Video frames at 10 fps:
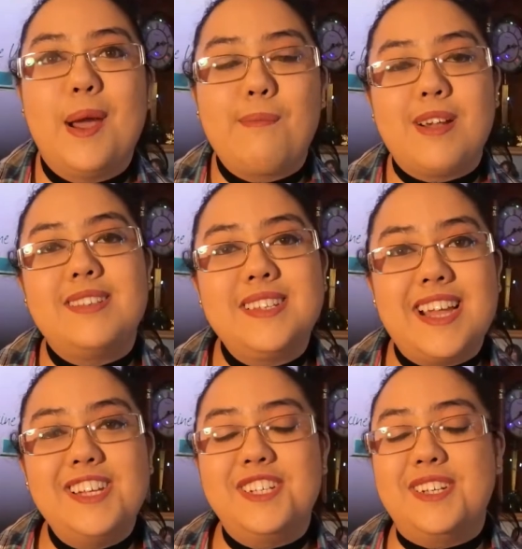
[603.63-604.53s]

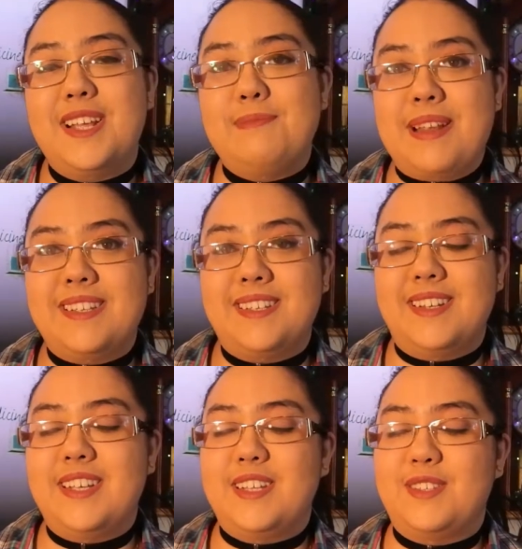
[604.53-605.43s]
Presentation in
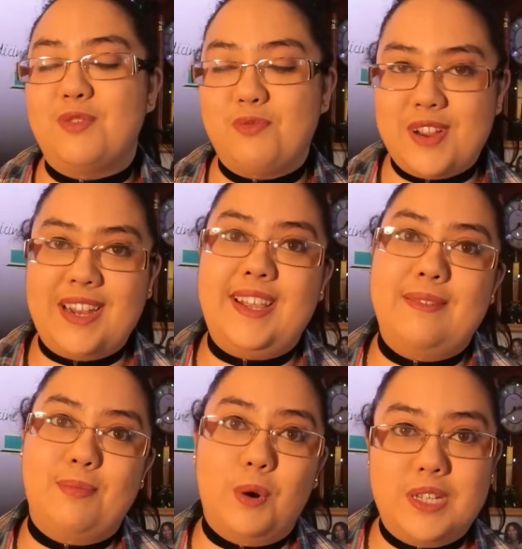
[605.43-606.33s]
medicine is really
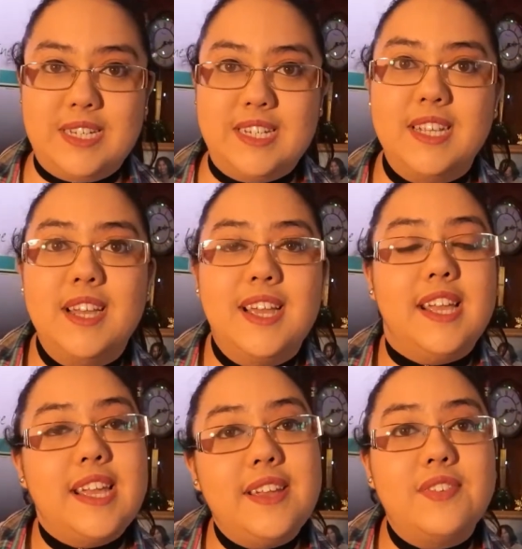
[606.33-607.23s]
important.
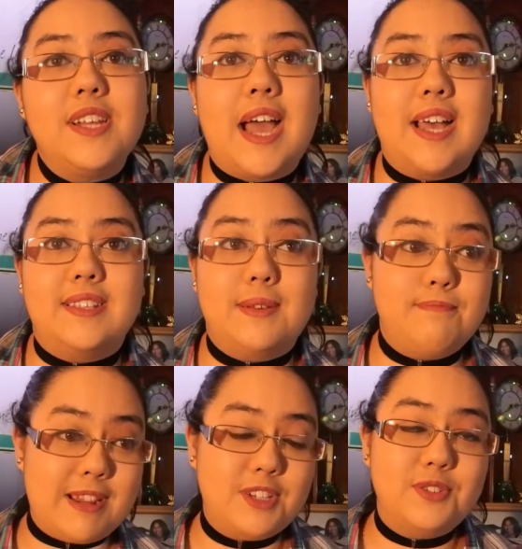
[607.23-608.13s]
Even as
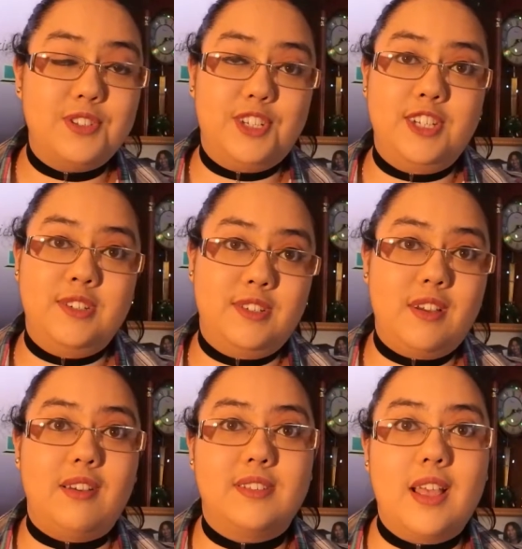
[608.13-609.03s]
medical students
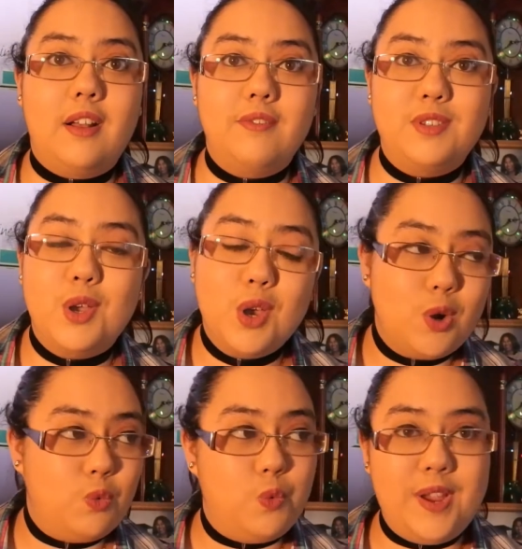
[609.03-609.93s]
ourselves,
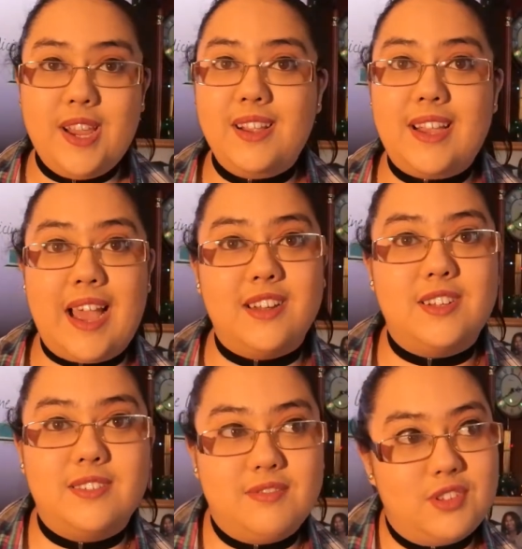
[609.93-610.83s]
we get
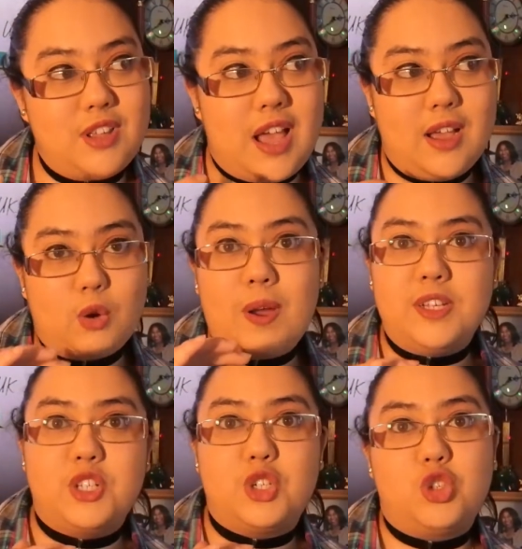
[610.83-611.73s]

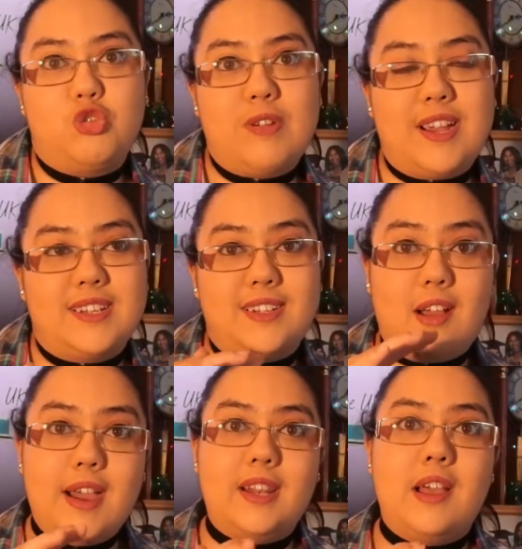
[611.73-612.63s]
quite strict
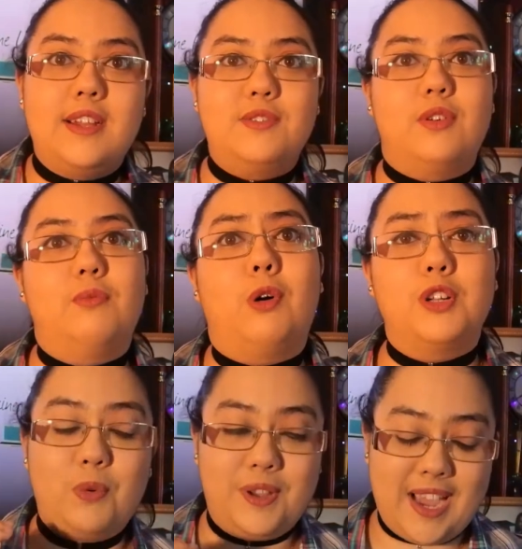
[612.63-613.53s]
guidelines on
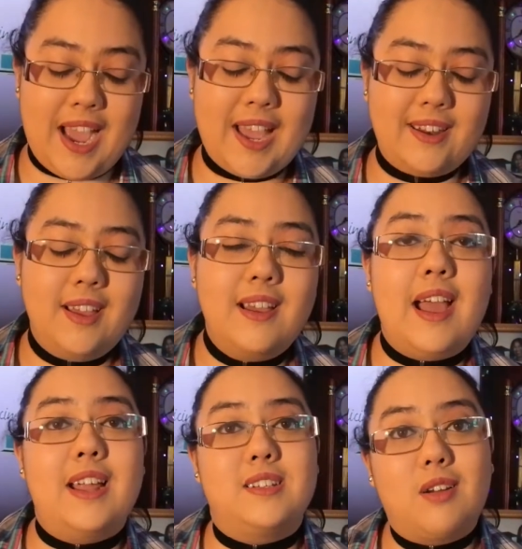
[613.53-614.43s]
what we can
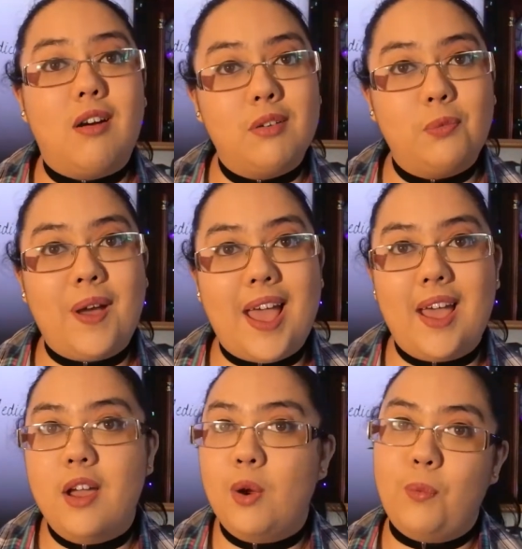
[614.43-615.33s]
and can't
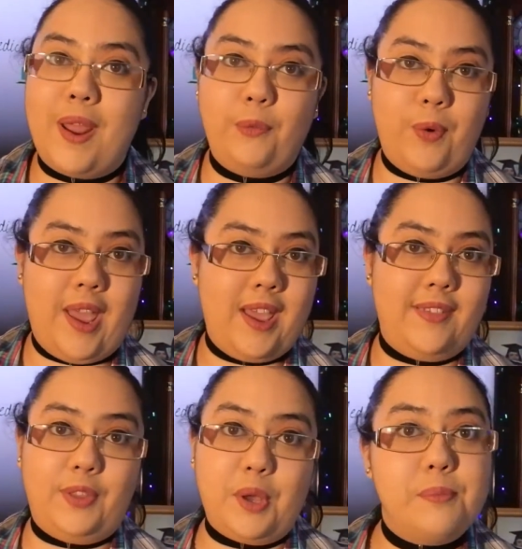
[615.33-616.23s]
wear when we're
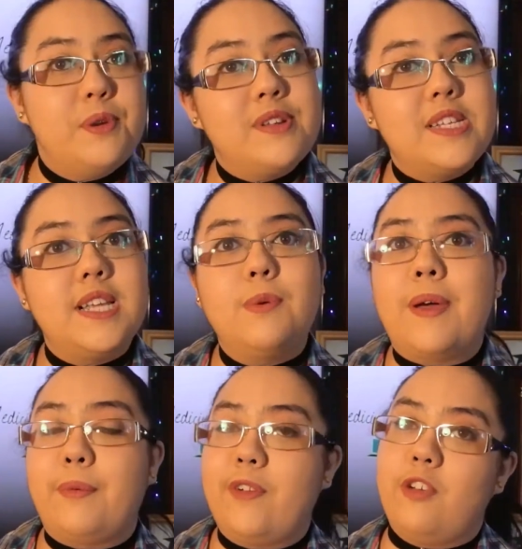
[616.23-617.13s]
in the community,
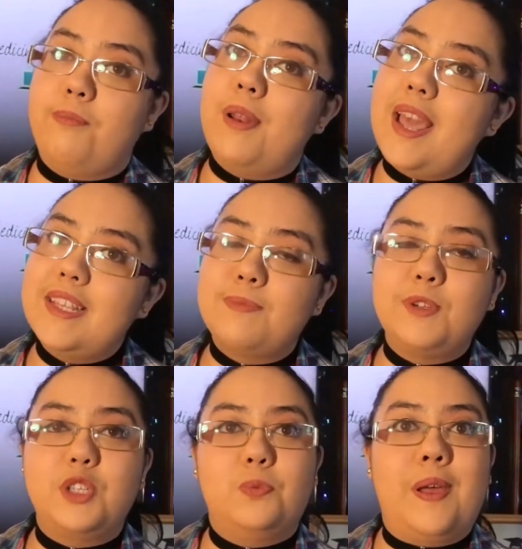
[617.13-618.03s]
when we're on
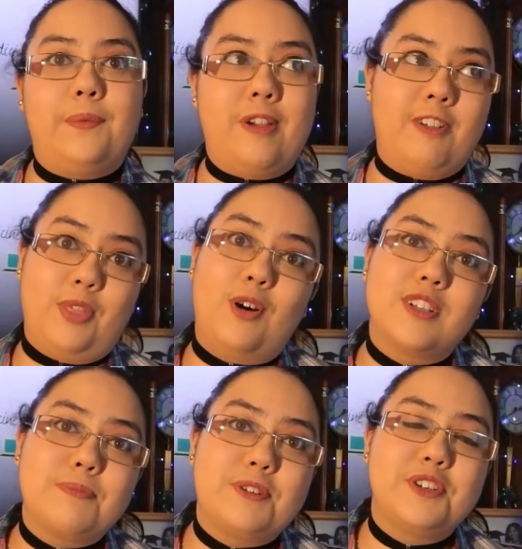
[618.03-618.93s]
placements, when we're in the
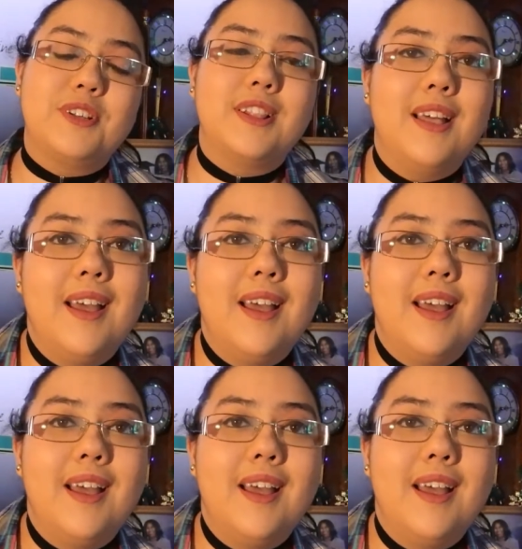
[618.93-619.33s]
hospital.